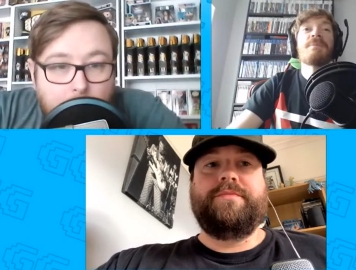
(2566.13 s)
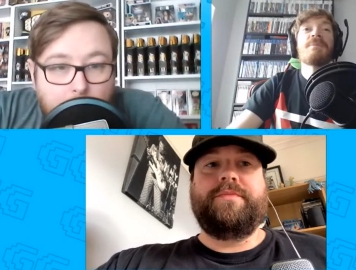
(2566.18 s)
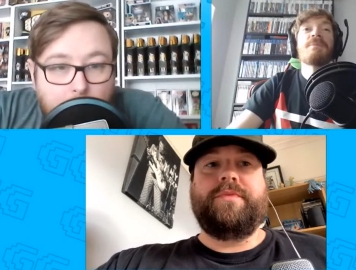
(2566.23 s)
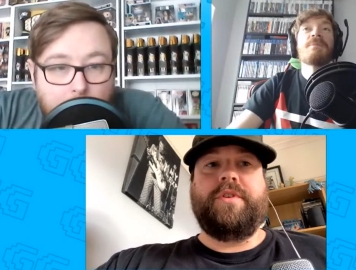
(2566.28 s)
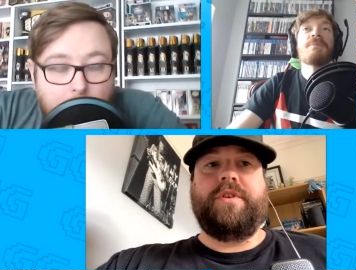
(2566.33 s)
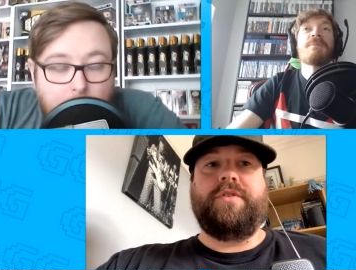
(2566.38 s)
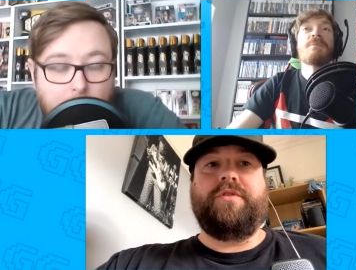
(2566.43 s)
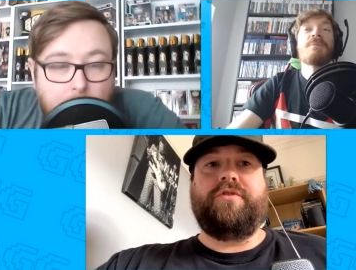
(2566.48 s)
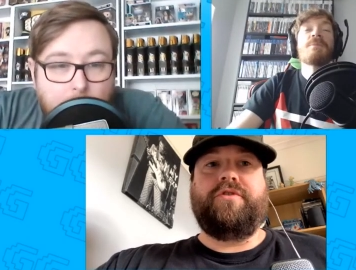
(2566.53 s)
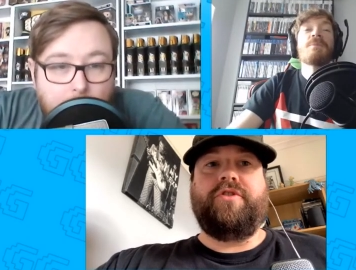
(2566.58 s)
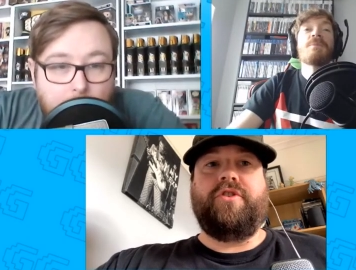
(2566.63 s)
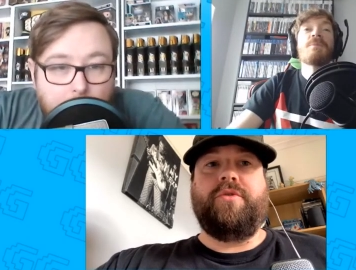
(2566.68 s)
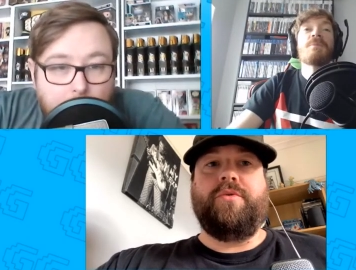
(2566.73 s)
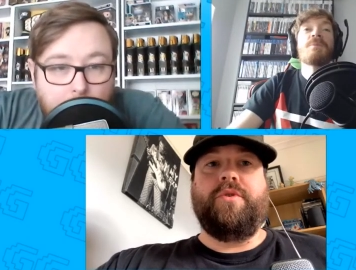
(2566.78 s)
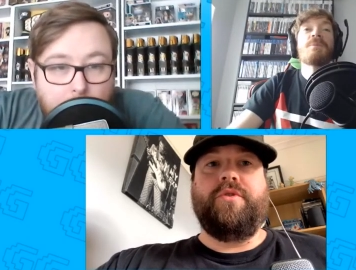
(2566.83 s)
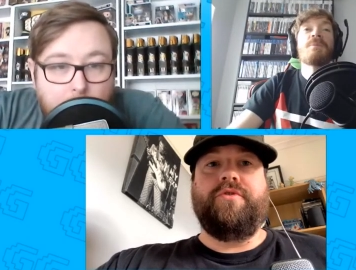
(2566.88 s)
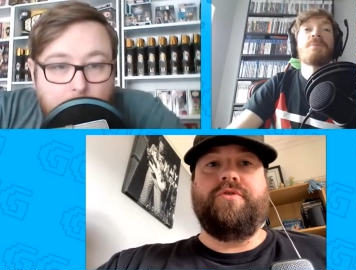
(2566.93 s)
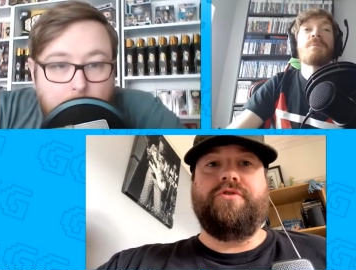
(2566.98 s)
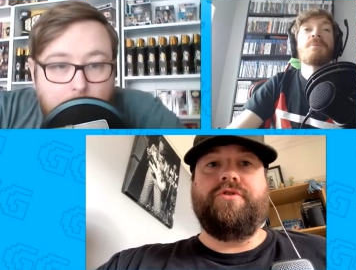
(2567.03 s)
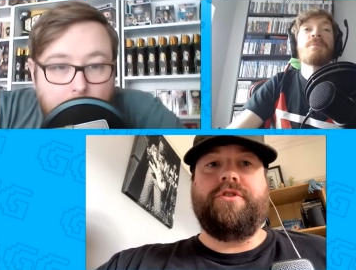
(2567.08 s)
Speaker 1: and
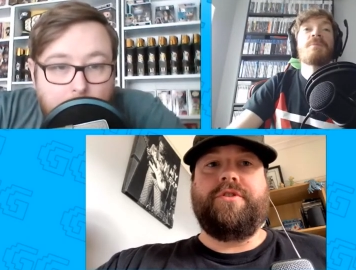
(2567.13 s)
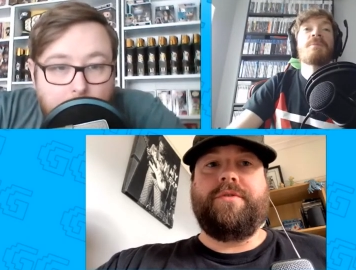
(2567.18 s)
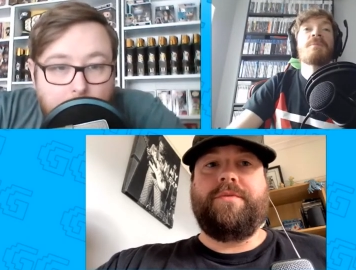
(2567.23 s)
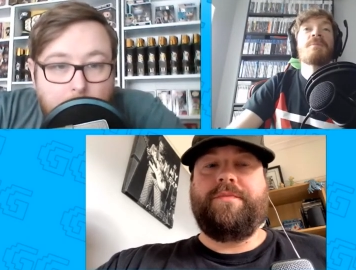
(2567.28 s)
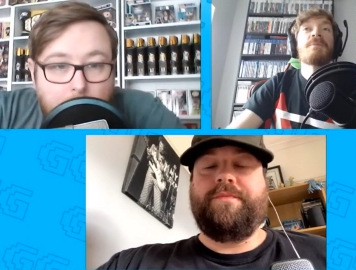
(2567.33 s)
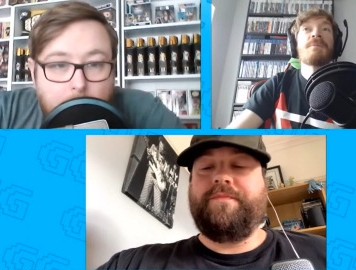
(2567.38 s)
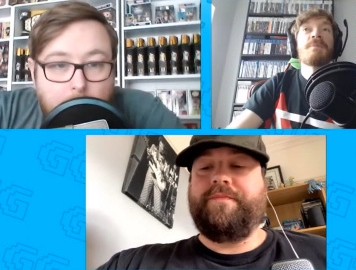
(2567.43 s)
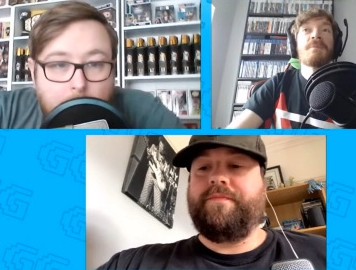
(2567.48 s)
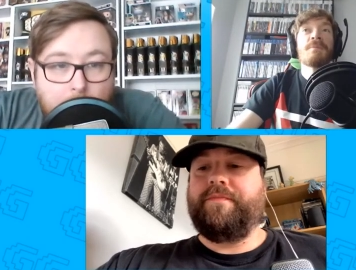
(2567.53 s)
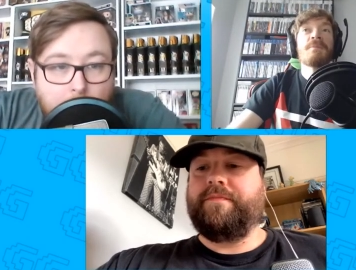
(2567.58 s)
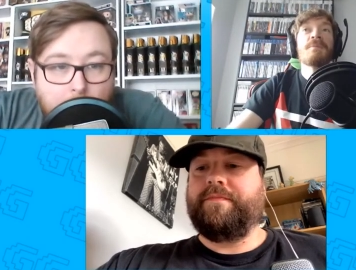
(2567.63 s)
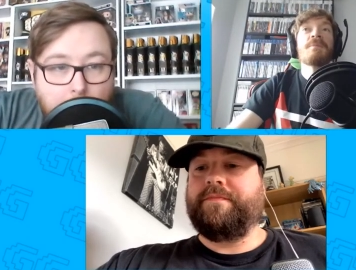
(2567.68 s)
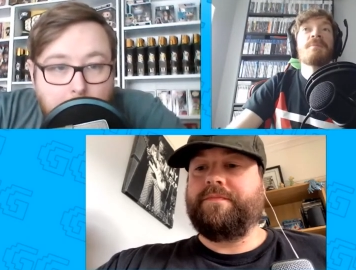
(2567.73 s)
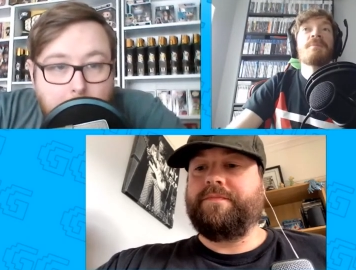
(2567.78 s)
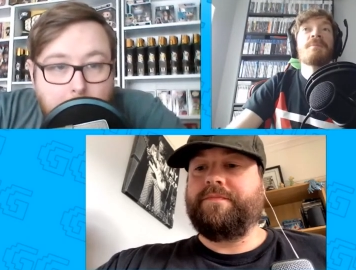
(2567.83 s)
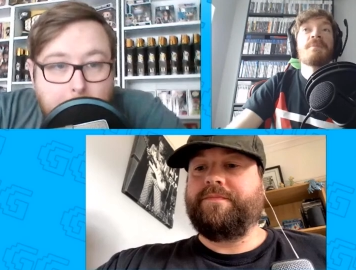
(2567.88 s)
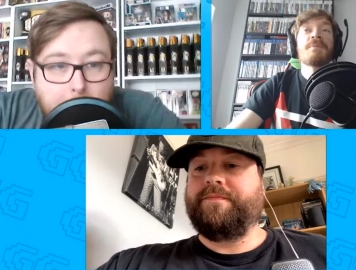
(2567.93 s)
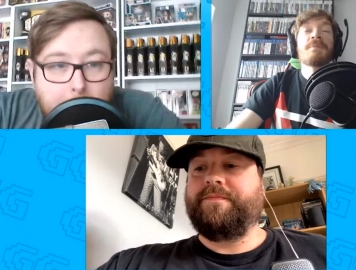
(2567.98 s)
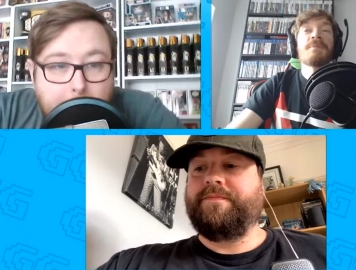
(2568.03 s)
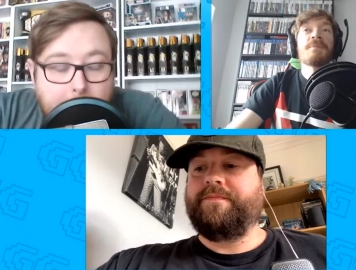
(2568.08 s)
200.
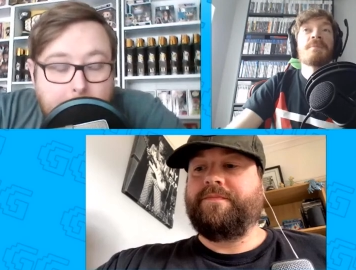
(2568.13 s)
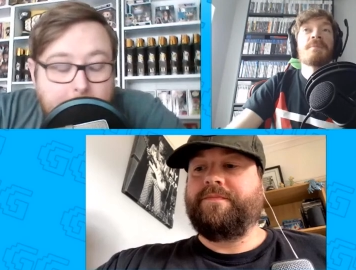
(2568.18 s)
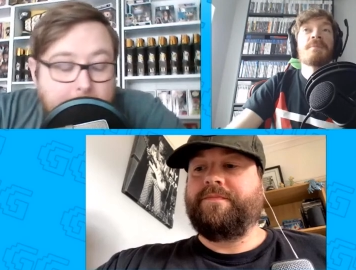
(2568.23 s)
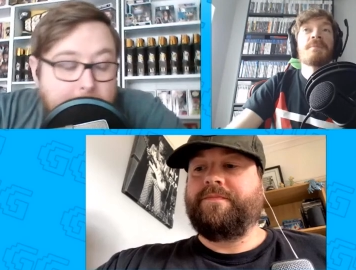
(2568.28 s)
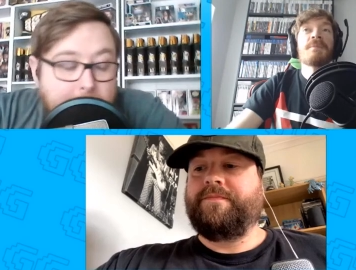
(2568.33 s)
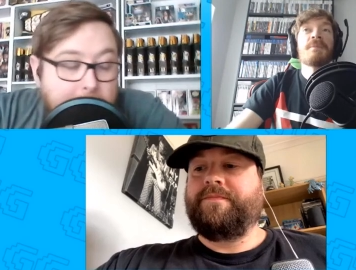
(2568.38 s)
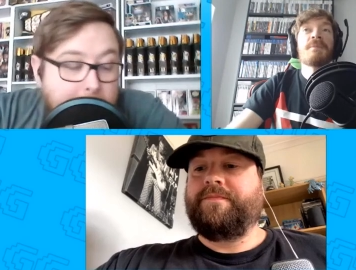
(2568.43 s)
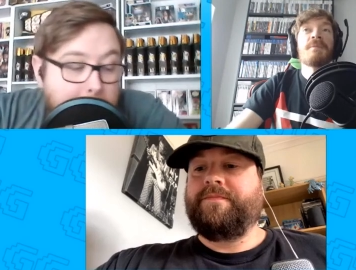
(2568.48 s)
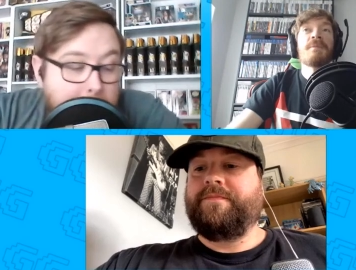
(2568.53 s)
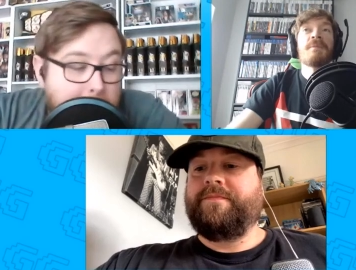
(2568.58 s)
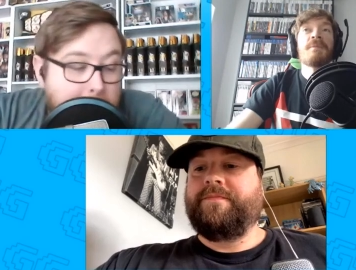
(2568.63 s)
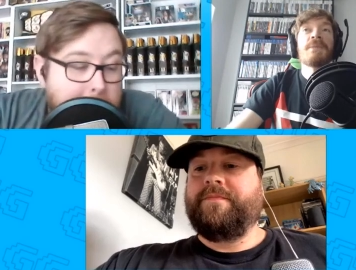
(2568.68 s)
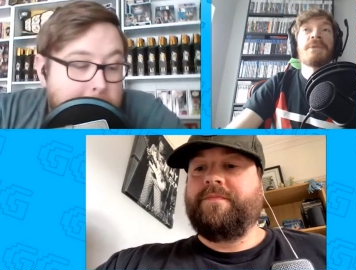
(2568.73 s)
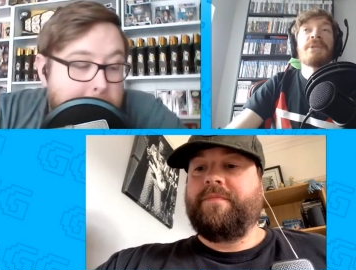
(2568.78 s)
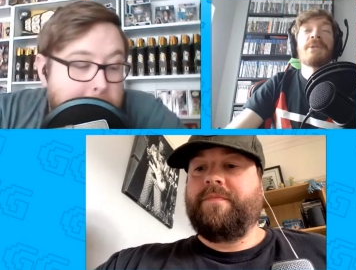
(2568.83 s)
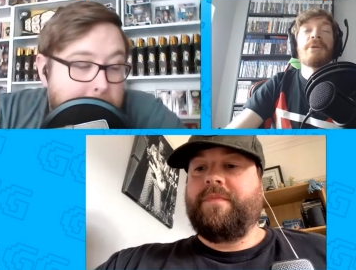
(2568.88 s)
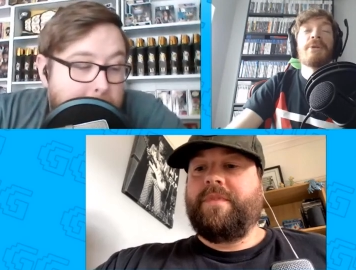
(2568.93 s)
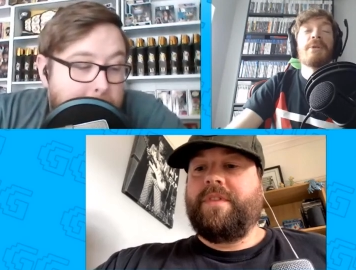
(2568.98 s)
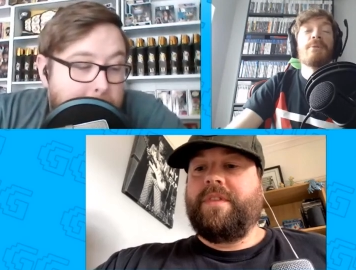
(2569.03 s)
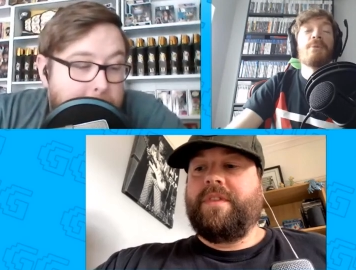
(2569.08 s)
Speaker 2: Just doing it in one
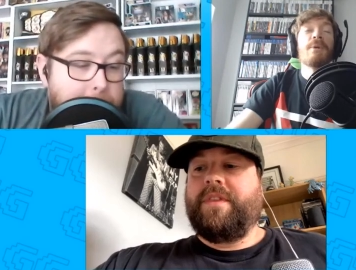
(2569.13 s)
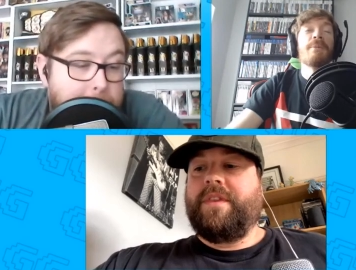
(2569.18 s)
mil.